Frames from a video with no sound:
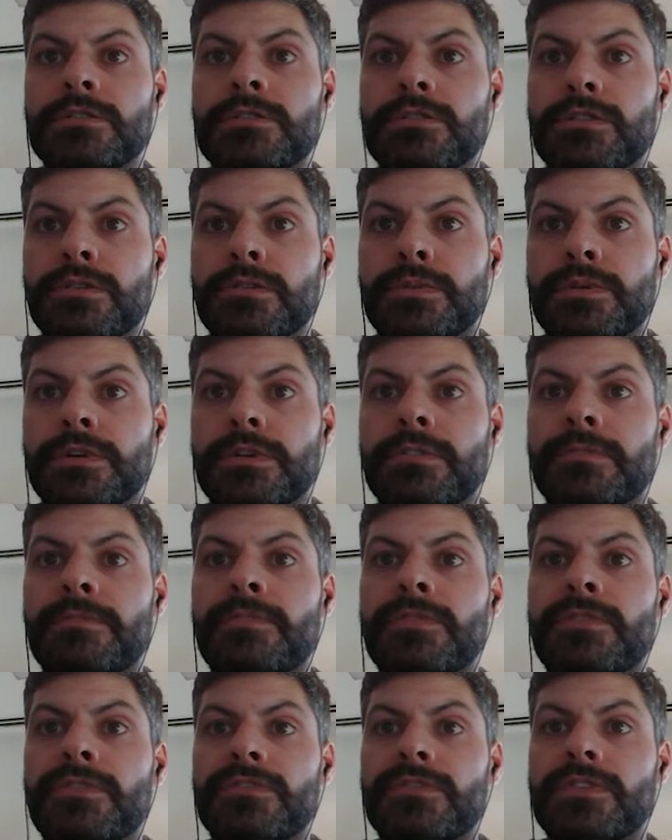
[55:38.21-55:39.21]
tuple
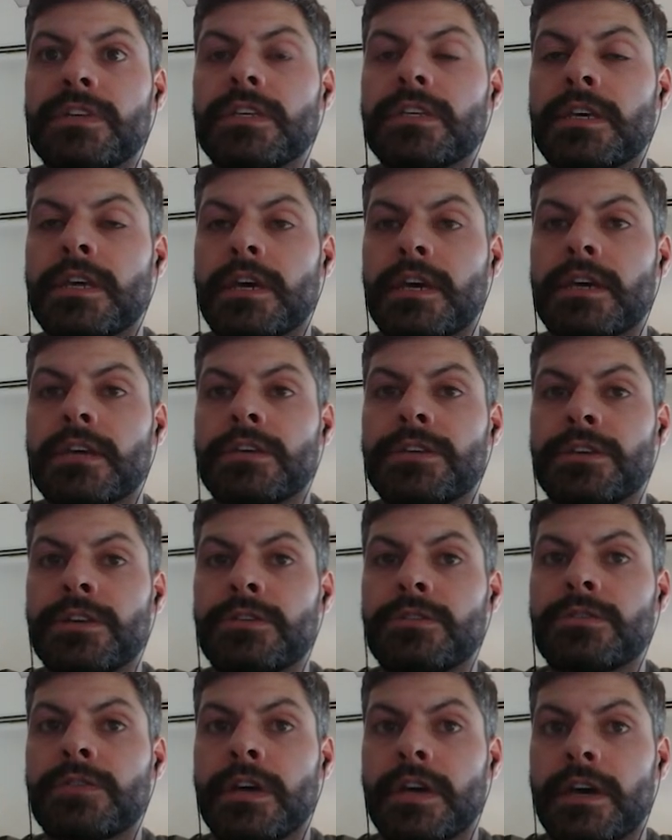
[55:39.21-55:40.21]

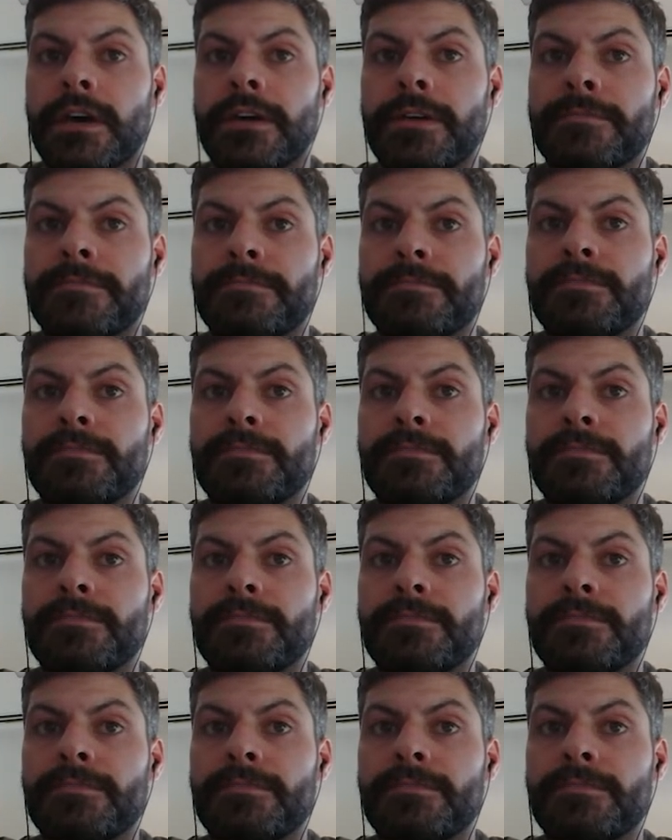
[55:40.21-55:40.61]
VKQK.